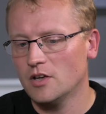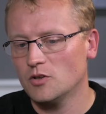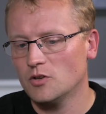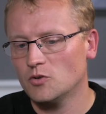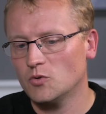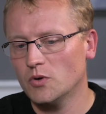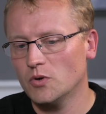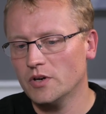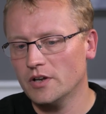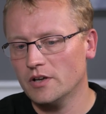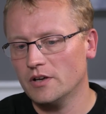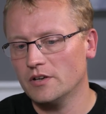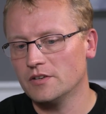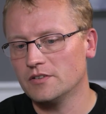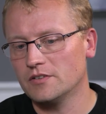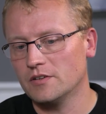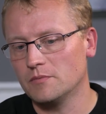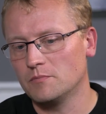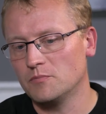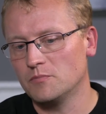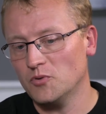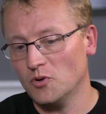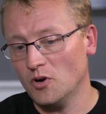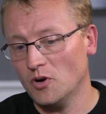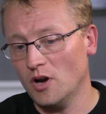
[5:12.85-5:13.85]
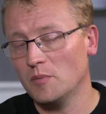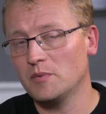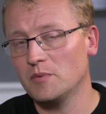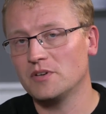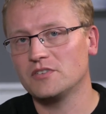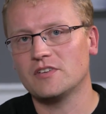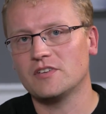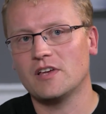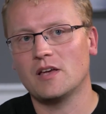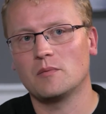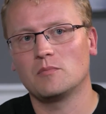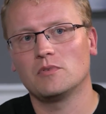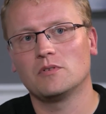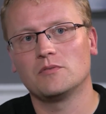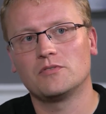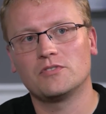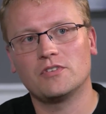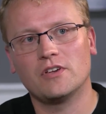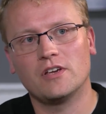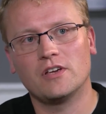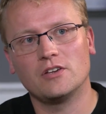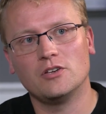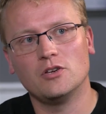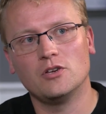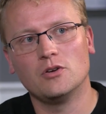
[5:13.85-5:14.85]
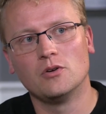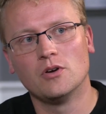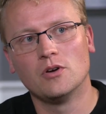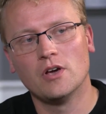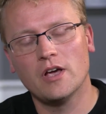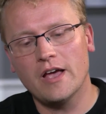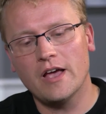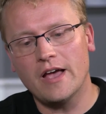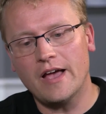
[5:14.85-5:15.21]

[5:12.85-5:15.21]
Twitter is a prime example of saying you